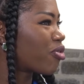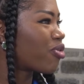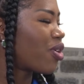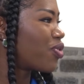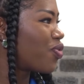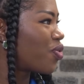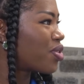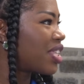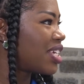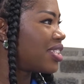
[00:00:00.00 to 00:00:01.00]
around 4
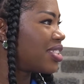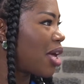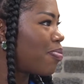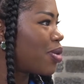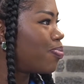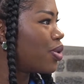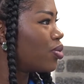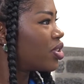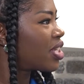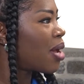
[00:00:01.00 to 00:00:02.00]
they stop, it
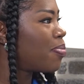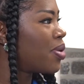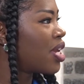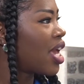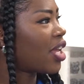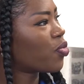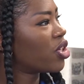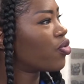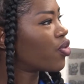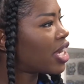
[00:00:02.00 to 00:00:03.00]
builds up, and when
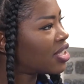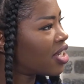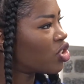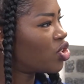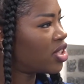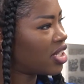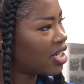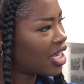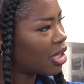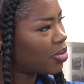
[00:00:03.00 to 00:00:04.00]
the rain touches it,
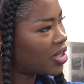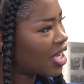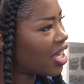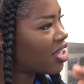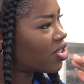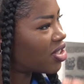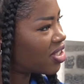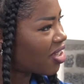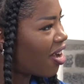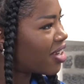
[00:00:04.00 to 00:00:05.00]
it keeps getting
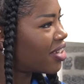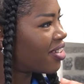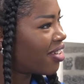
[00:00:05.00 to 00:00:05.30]
stuck.